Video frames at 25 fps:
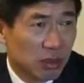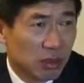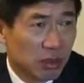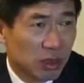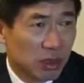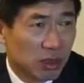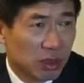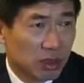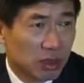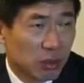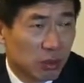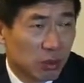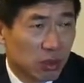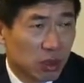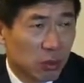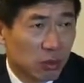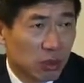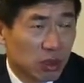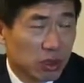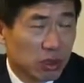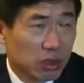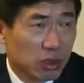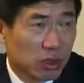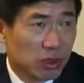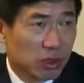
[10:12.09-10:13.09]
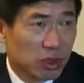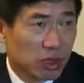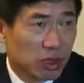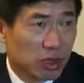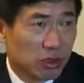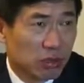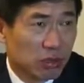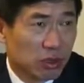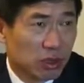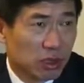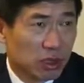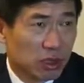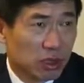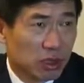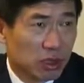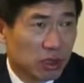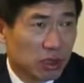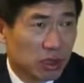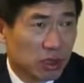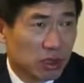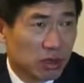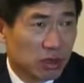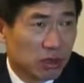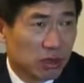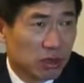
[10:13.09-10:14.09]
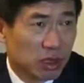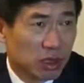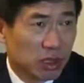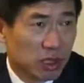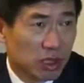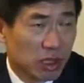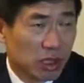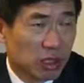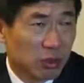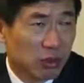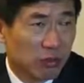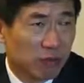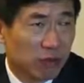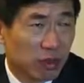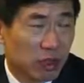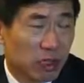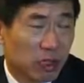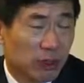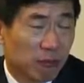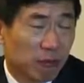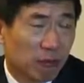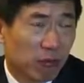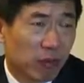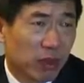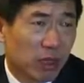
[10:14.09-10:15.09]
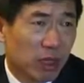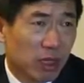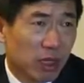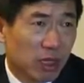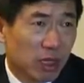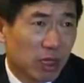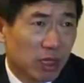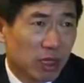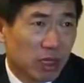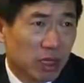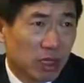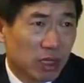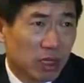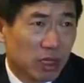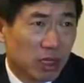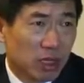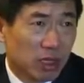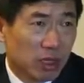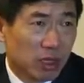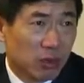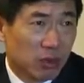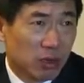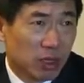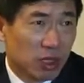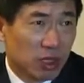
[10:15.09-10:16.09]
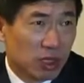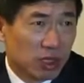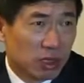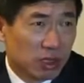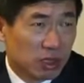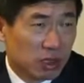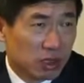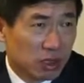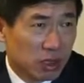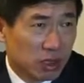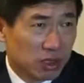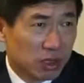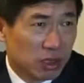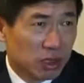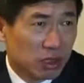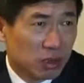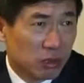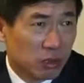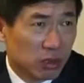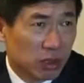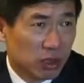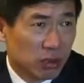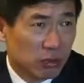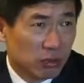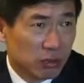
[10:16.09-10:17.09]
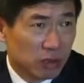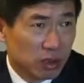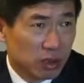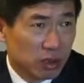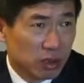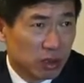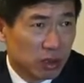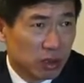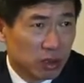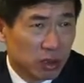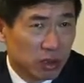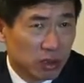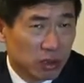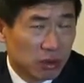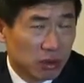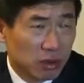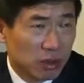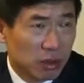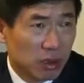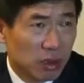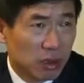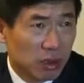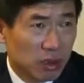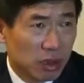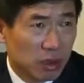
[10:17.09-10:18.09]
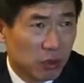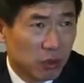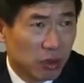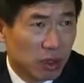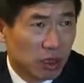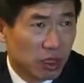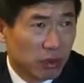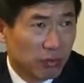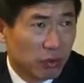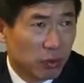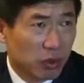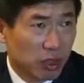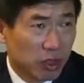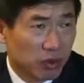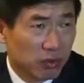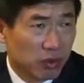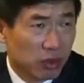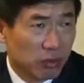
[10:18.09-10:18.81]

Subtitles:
Right. So we want the government to clarify, and we're in discussions with them, whenever we have